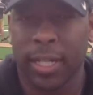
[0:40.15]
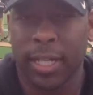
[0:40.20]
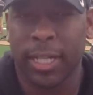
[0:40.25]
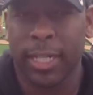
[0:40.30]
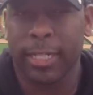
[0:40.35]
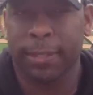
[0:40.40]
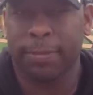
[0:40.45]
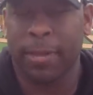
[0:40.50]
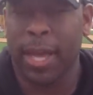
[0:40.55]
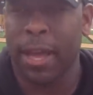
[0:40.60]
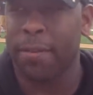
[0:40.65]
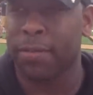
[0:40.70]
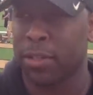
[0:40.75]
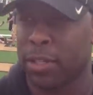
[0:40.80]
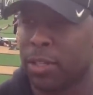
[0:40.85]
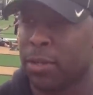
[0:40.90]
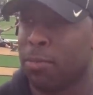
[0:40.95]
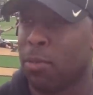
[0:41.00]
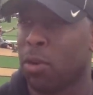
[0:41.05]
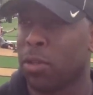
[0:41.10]
Um, having
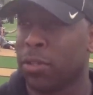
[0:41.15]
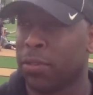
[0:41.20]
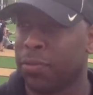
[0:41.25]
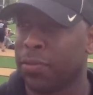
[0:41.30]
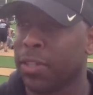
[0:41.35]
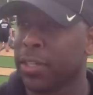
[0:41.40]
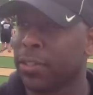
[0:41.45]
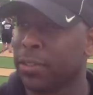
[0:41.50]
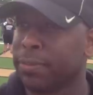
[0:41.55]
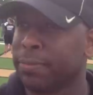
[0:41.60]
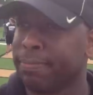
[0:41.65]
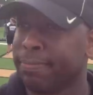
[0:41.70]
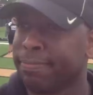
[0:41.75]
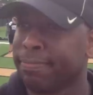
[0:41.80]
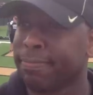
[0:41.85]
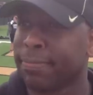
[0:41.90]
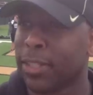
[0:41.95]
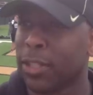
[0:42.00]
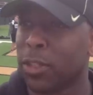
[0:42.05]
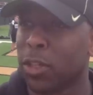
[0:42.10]
him on the field,
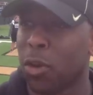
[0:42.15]
you